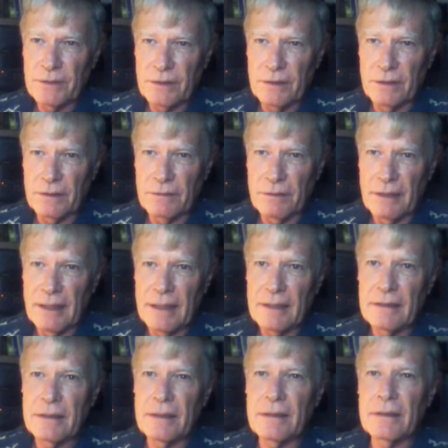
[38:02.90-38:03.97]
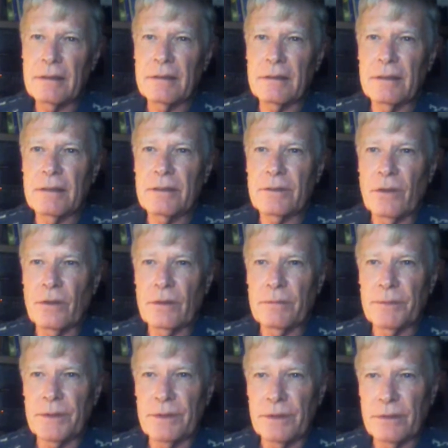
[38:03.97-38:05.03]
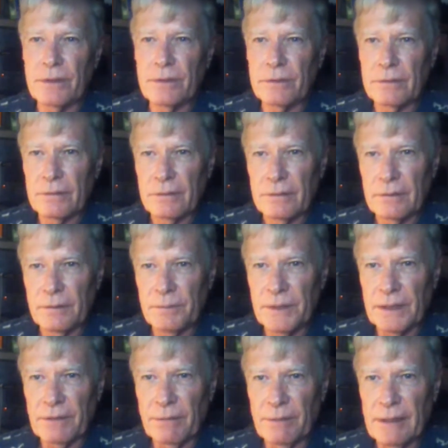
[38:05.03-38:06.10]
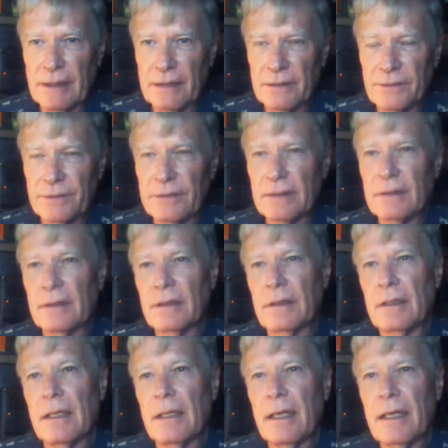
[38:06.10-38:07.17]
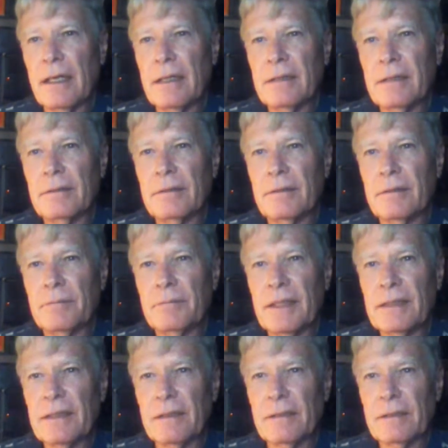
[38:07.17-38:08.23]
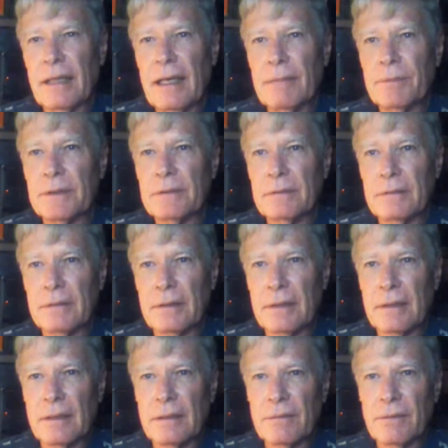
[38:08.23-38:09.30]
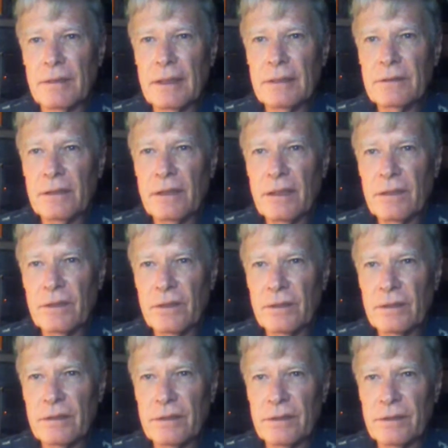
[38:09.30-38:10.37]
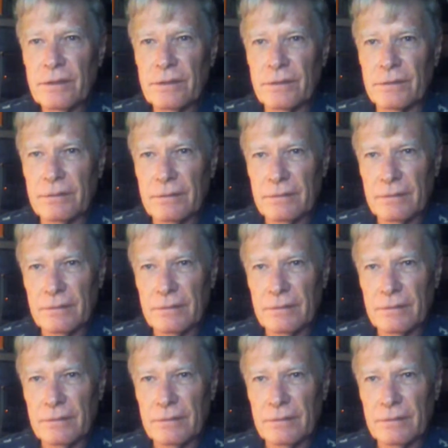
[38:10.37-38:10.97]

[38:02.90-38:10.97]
much go away, and it's all up to you to be creative and make things happen. But that's a lot harder to do.